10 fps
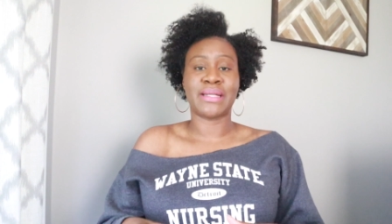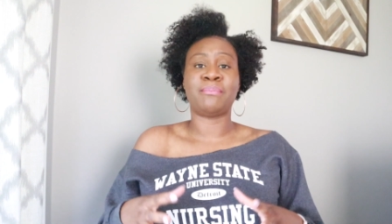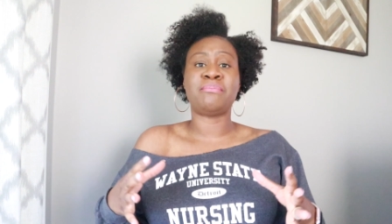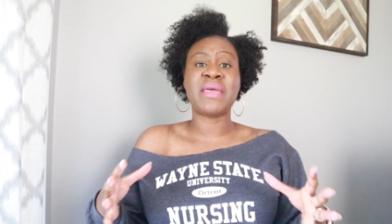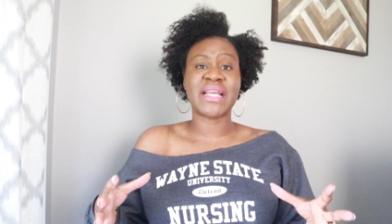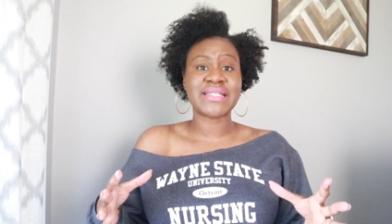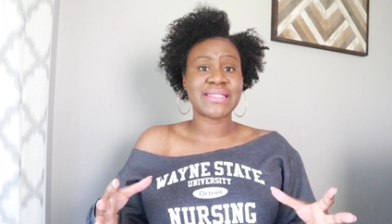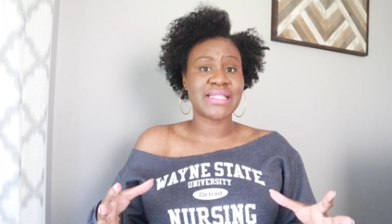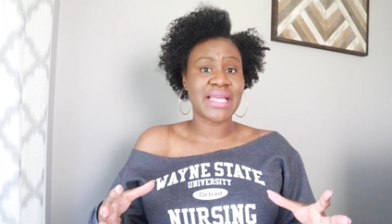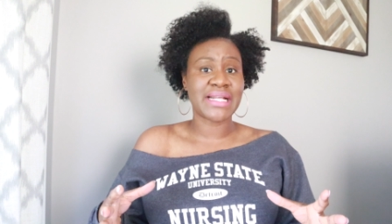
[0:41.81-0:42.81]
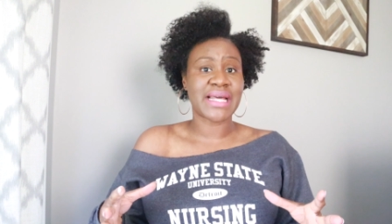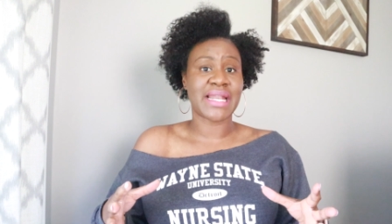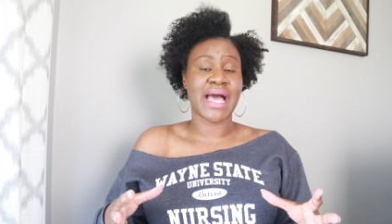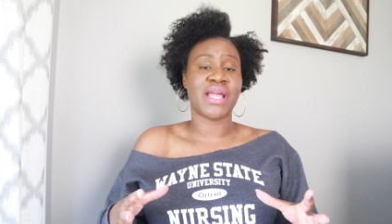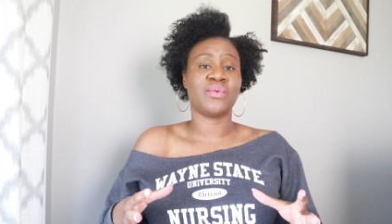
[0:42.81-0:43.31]
the biggest thing
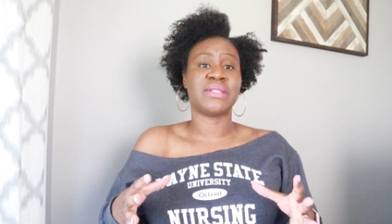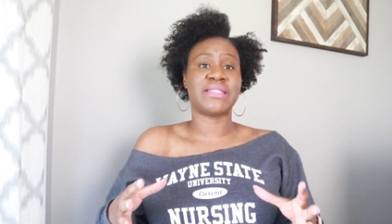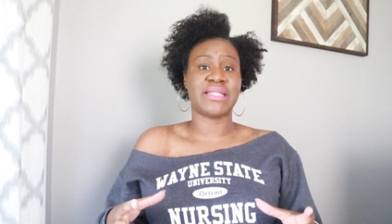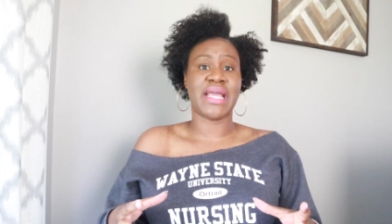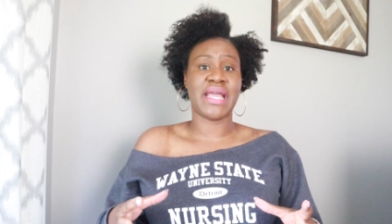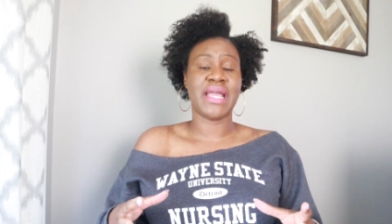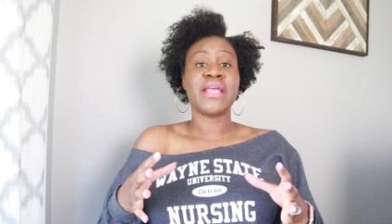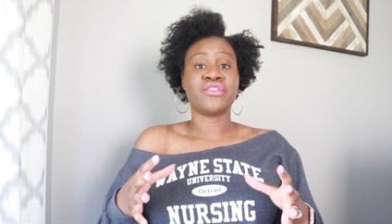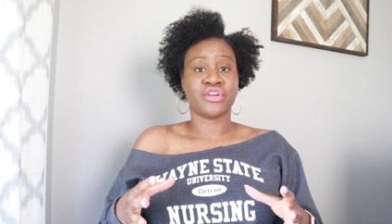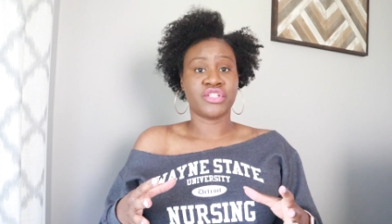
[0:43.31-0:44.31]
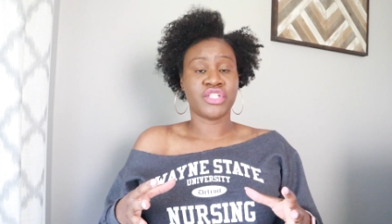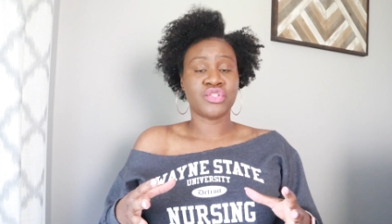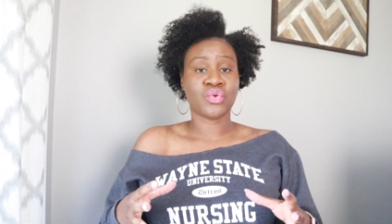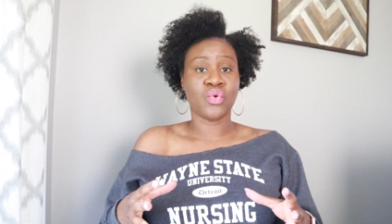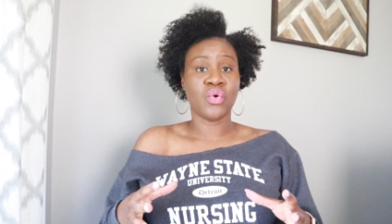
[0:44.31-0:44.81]
that I will say in nursing
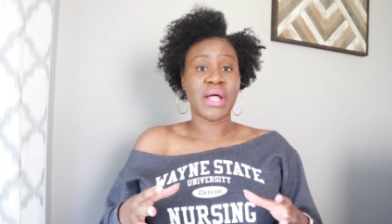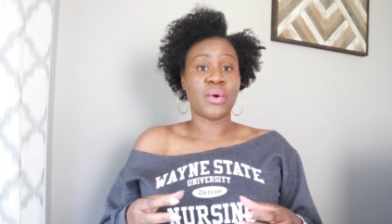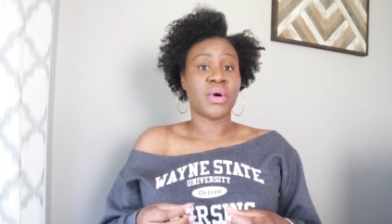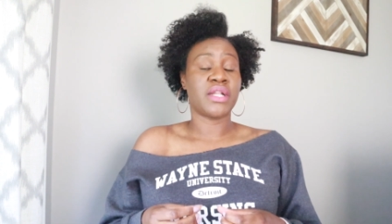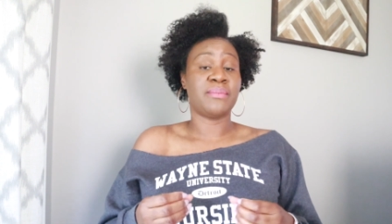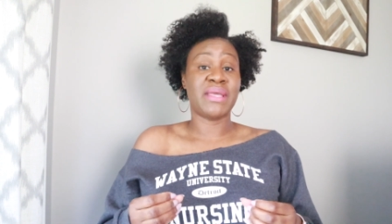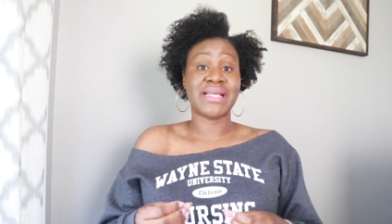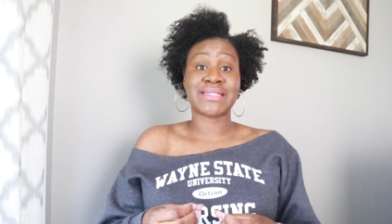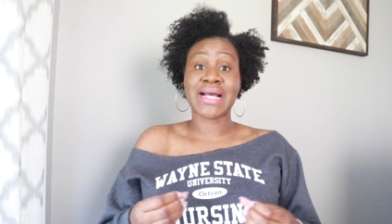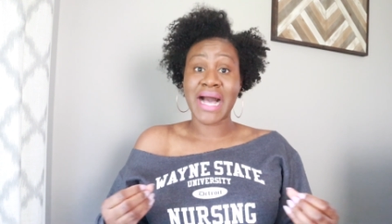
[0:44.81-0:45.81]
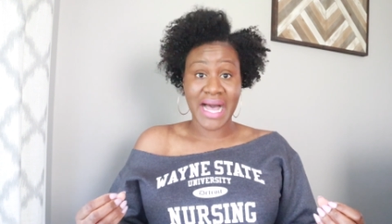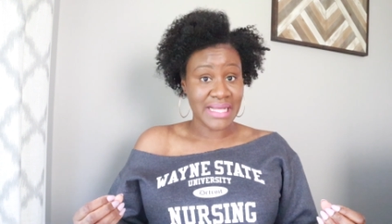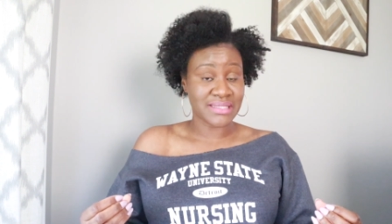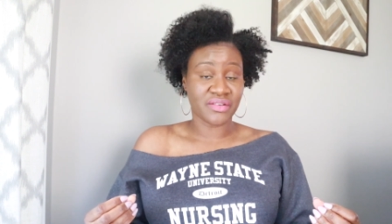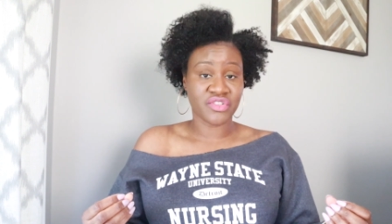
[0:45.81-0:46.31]
school and one of the biggest
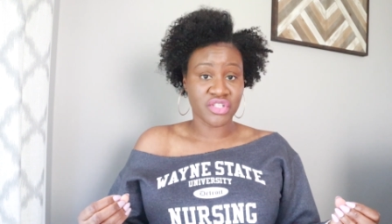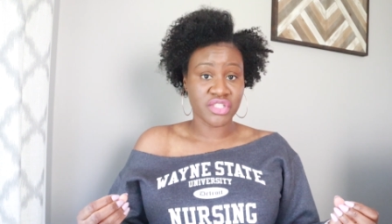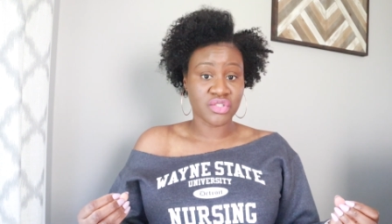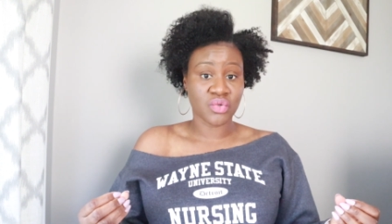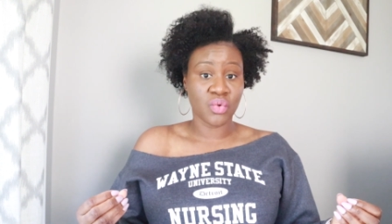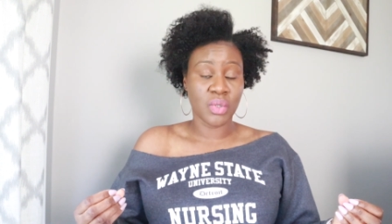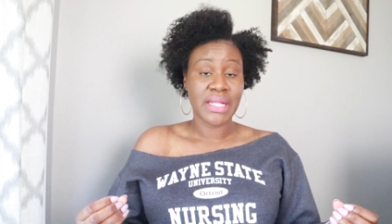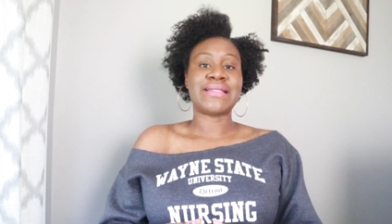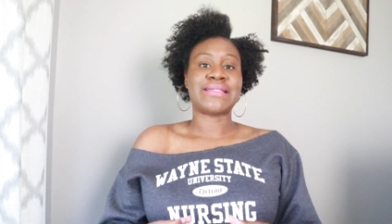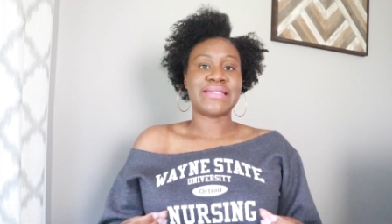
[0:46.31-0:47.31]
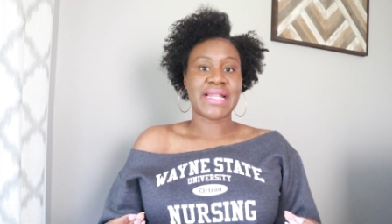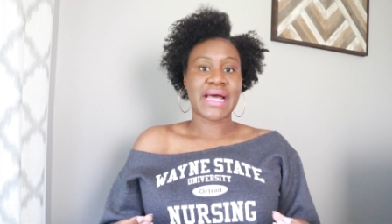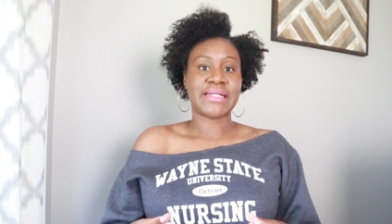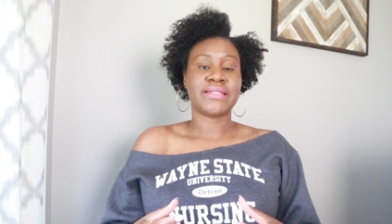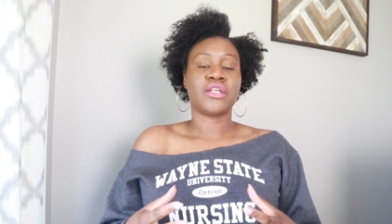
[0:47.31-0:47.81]
cons of nursing school is
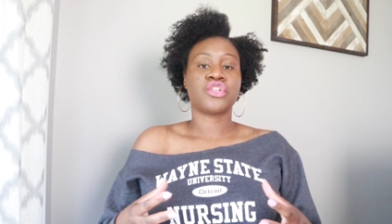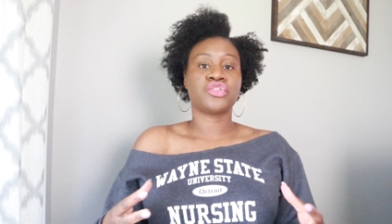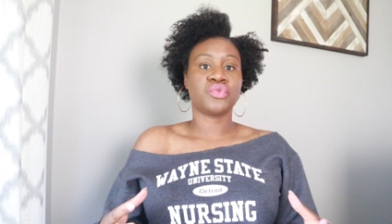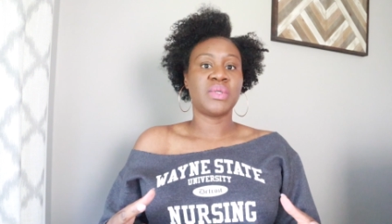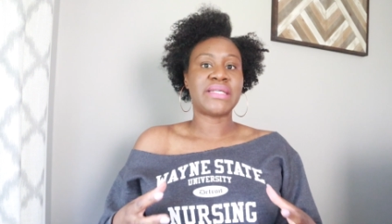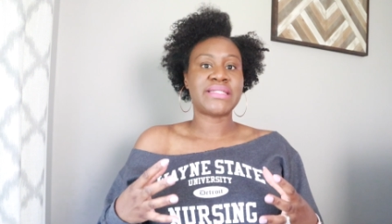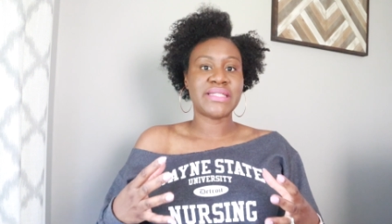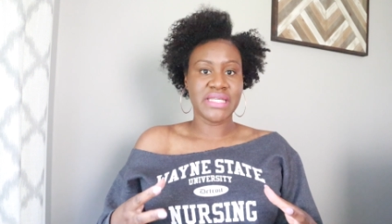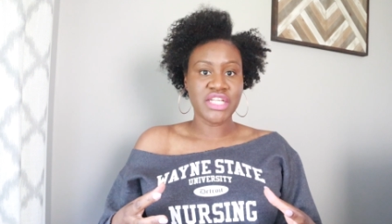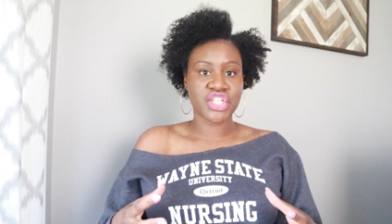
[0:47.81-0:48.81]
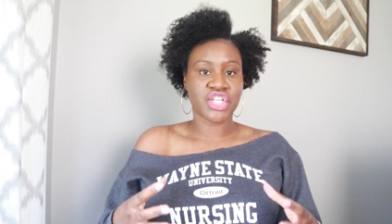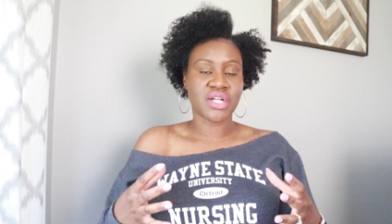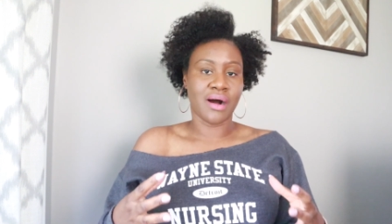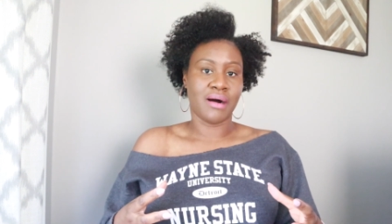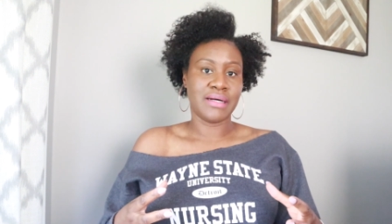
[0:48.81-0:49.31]
not truly
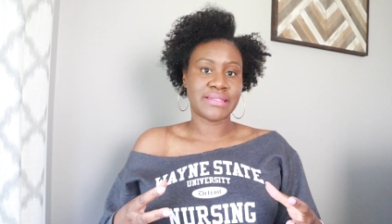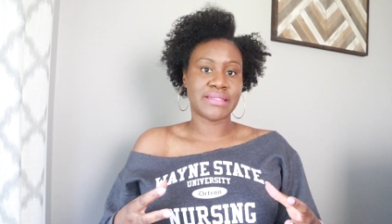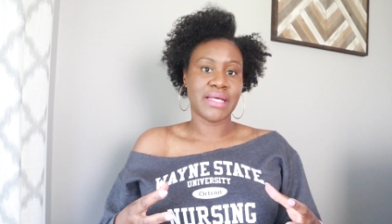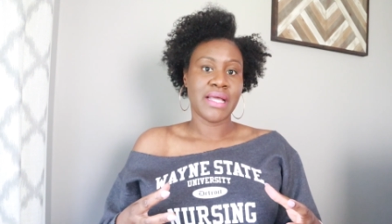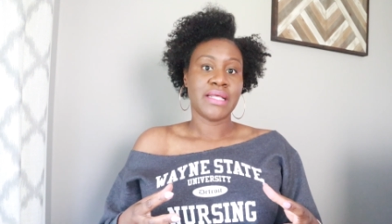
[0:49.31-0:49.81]
teaching us